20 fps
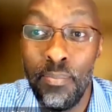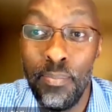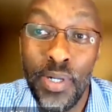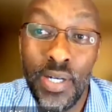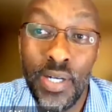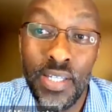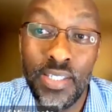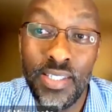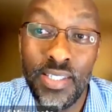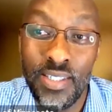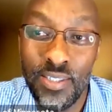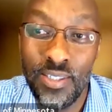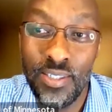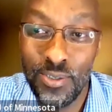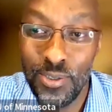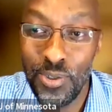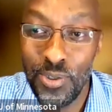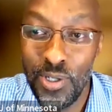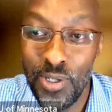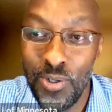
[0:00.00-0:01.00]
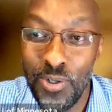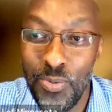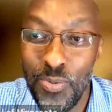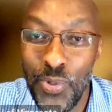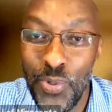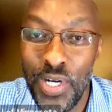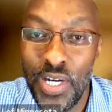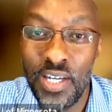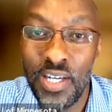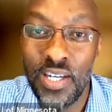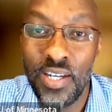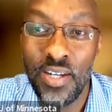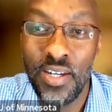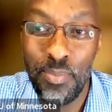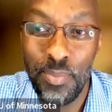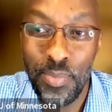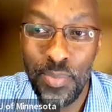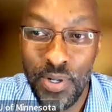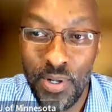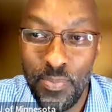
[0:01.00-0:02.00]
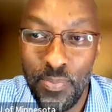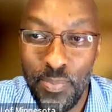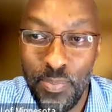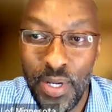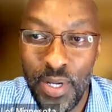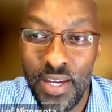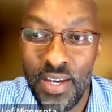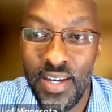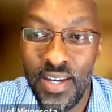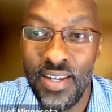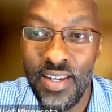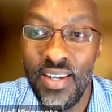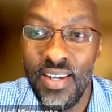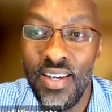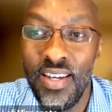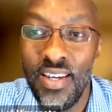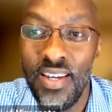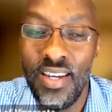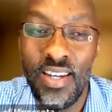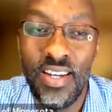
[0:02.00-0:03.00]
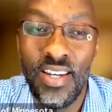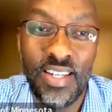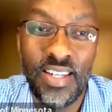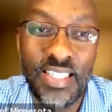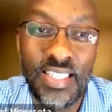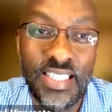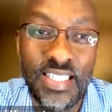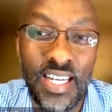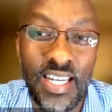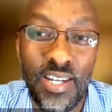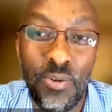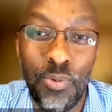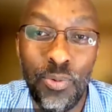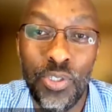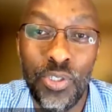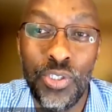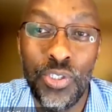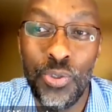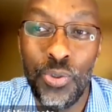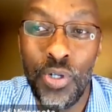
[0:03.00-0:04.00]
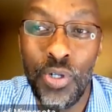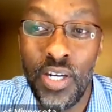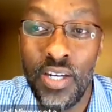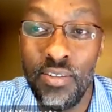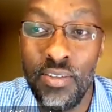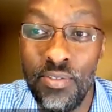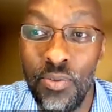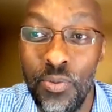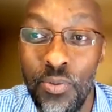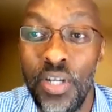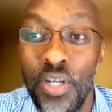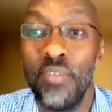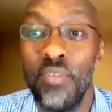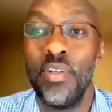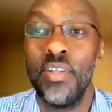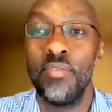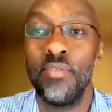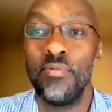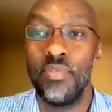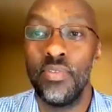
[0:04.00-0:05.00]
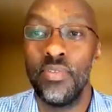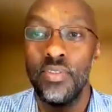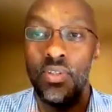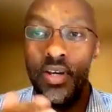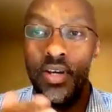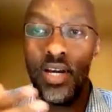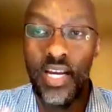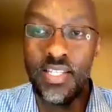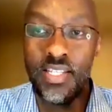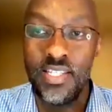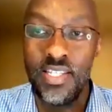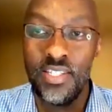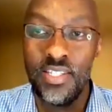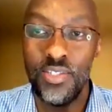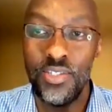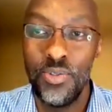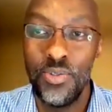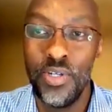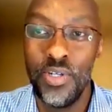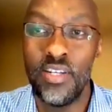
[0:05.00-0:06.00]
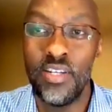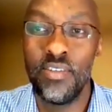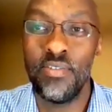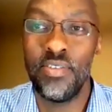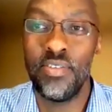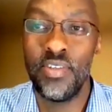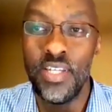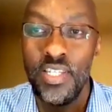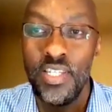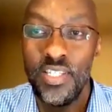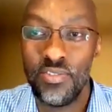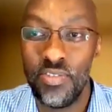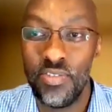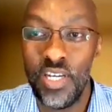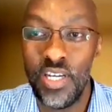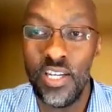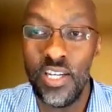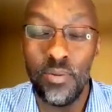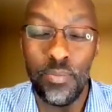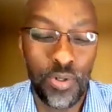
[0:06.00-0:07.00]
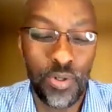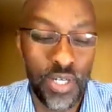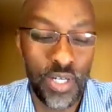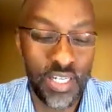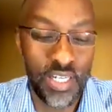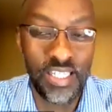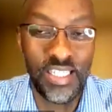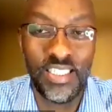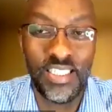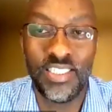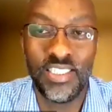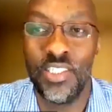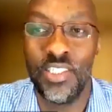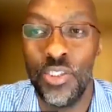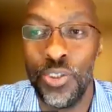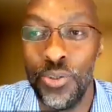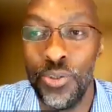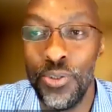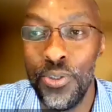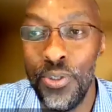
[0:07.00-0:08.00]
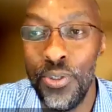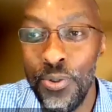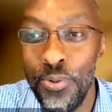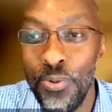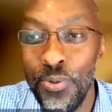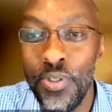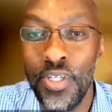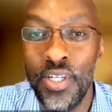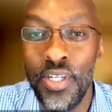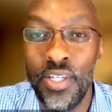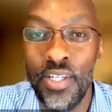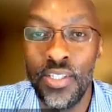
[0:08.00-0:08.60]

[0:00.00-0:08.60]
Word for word: But do your homework, prepare, and understand what you have. Whatever asset you have is valuable at least to you.